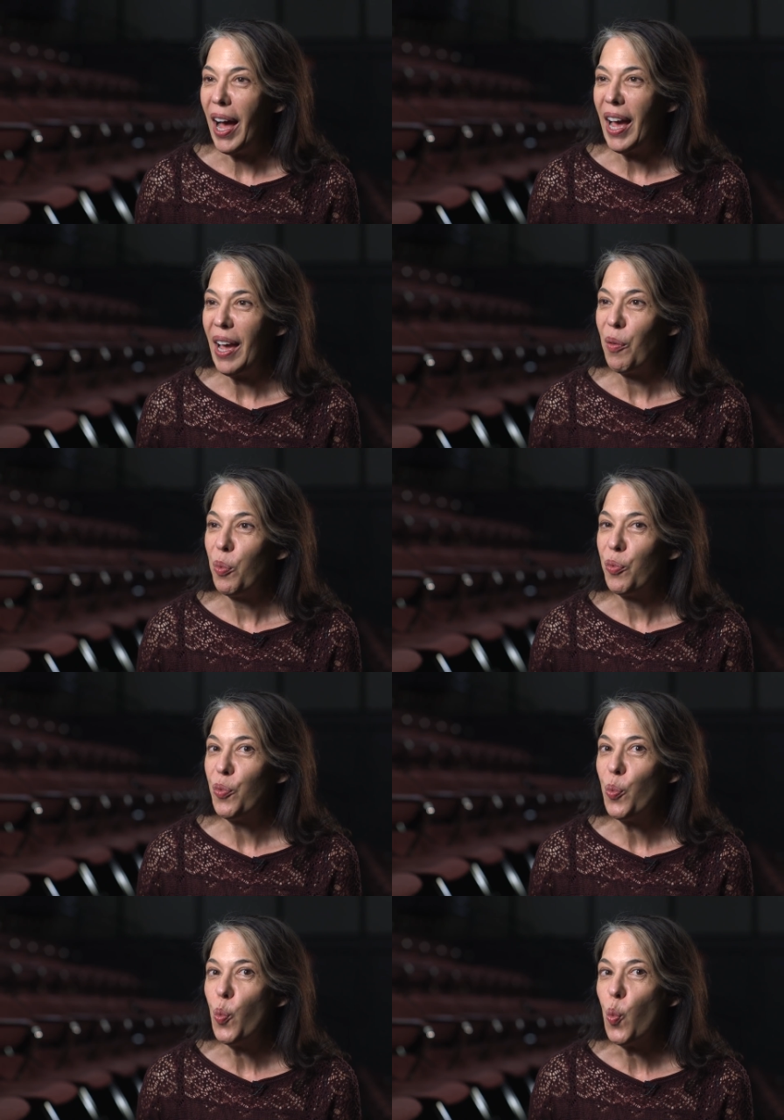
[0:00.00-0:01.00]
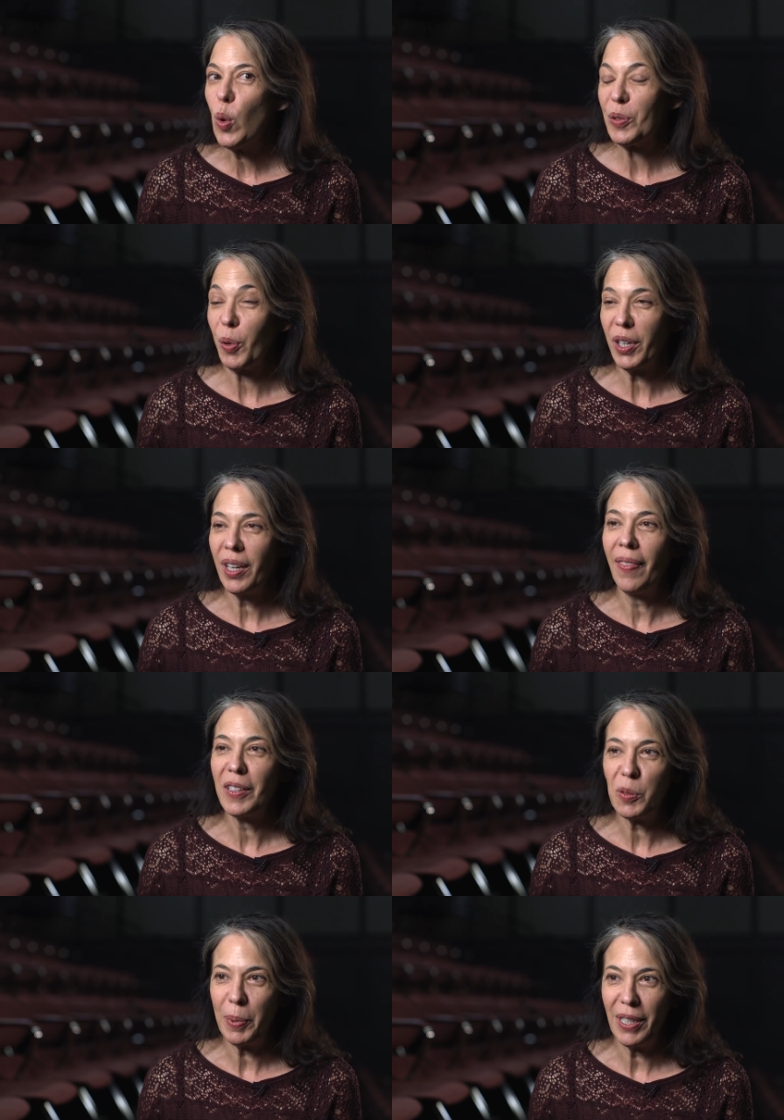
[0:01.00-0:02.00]
I was working on
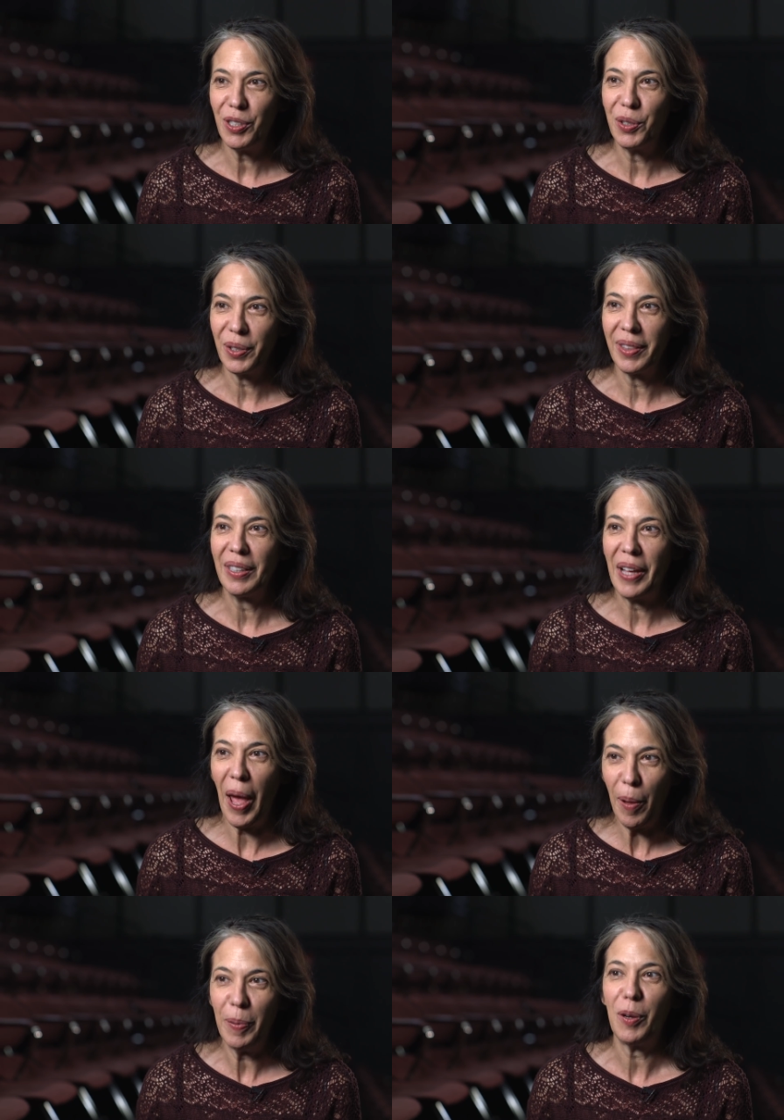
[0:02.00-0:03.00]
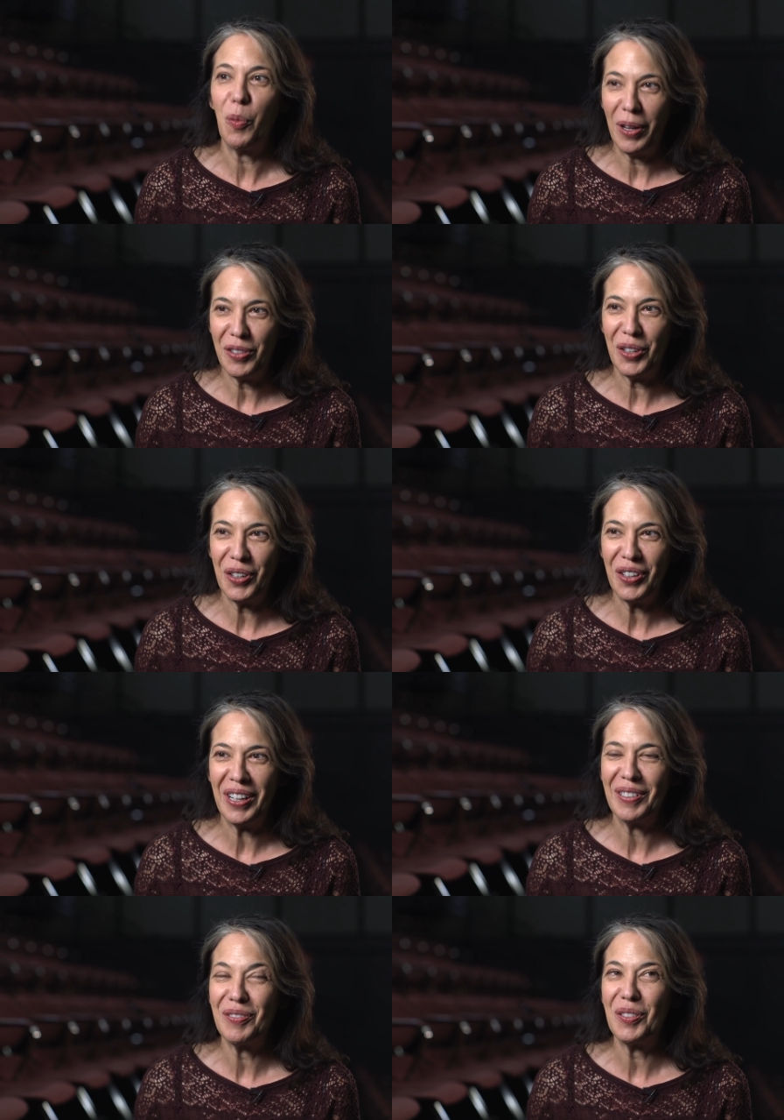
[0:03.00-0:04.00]
this piece during the epic winter
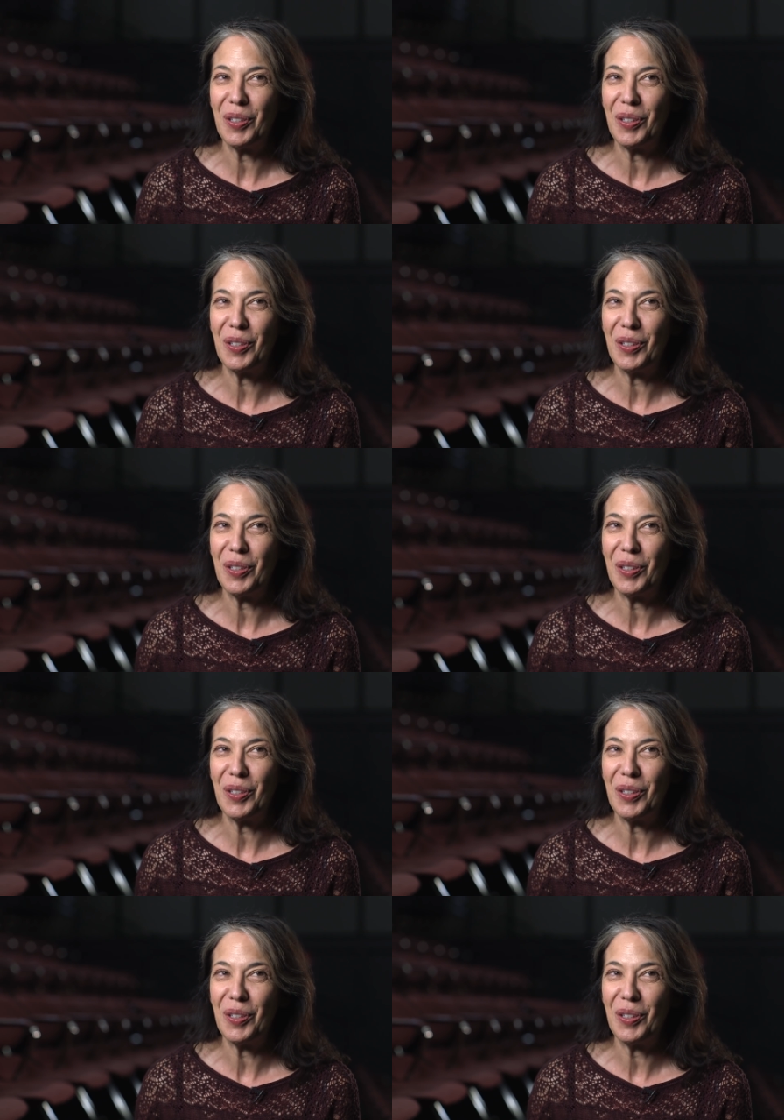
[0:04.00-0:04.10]
of